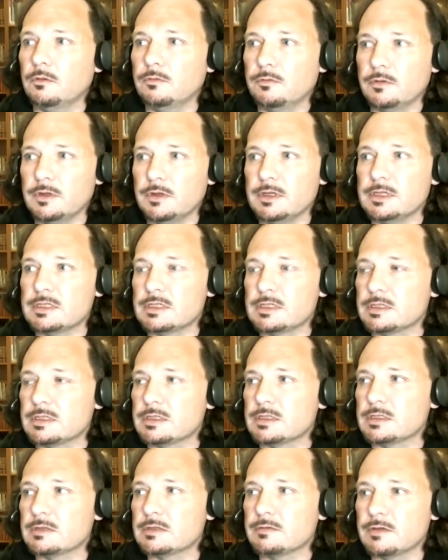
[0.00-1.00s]

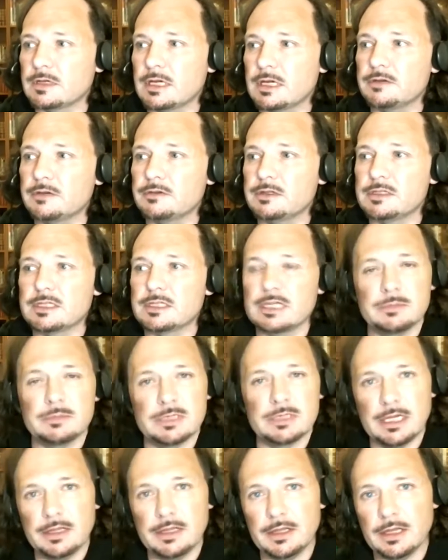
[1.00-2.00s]
countries to come
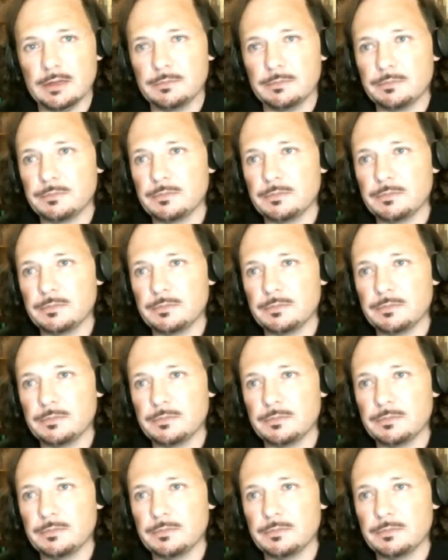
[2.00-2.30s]
together,